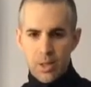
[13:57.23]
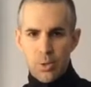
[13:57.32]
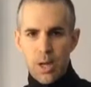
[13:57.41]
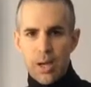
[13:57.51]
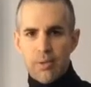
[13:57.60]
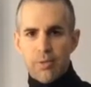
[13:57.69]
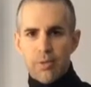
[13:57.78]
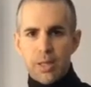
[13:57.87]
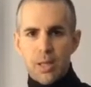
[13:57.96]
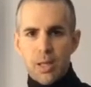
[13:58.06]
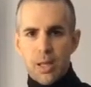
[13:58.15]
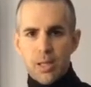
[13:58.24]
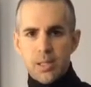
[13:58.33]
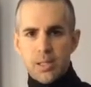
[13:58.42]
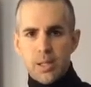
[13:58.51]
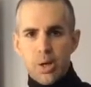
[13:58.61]
you have the
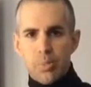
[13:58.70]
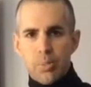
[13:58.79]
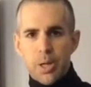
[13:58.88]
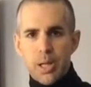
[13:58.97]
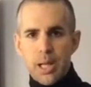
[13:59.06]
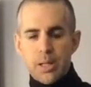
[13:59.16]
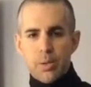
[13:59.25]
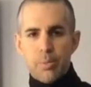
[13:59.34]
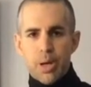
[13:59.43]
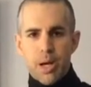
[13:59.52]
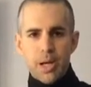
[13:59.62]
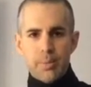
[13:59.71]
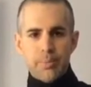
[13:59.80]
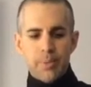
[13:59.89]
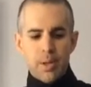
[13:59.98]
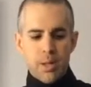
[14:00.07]
start button at the bottom,